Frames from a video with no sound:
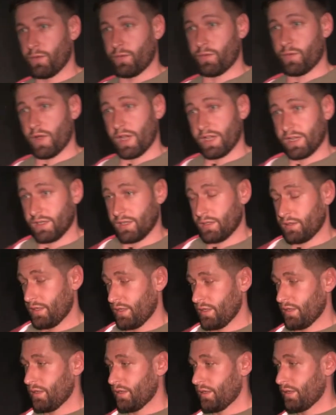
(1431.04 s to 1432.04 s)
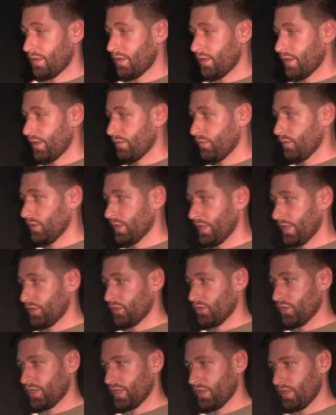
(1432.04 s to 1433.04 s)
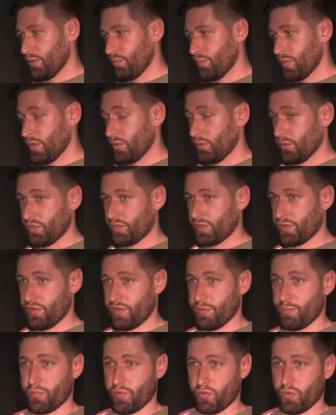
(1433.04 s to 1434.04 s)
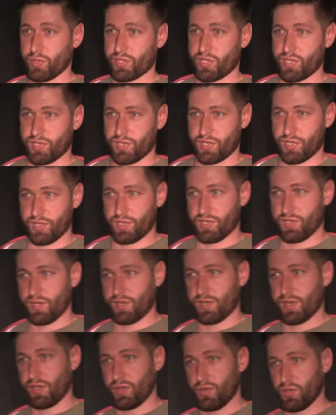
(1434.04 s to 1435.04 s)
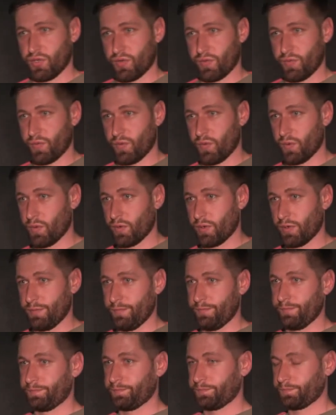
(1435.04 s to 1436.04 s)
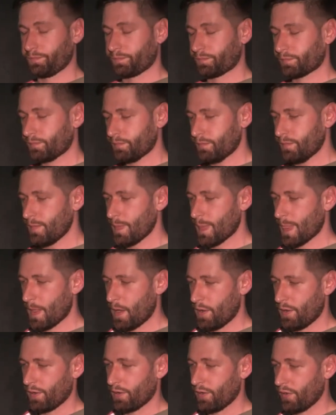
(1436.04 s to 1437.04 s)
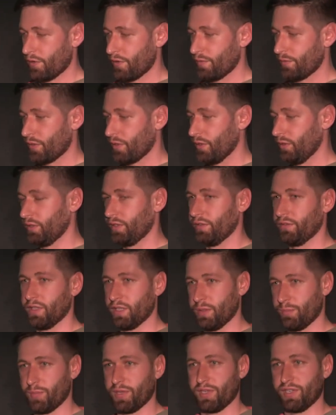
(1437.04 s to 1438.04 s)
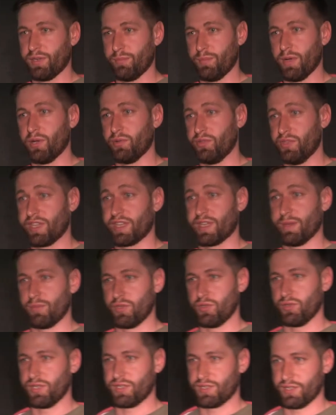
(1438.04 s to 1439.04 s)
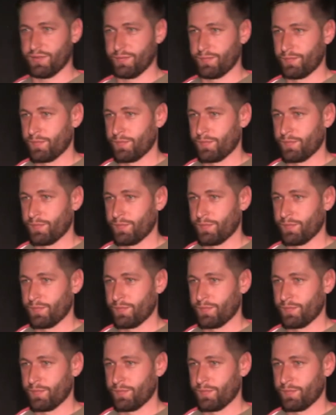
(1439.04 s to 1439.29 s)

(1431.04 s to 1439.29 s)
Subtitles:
Finally, I would like to tell about the processes that I used for GraphQL development, about the community.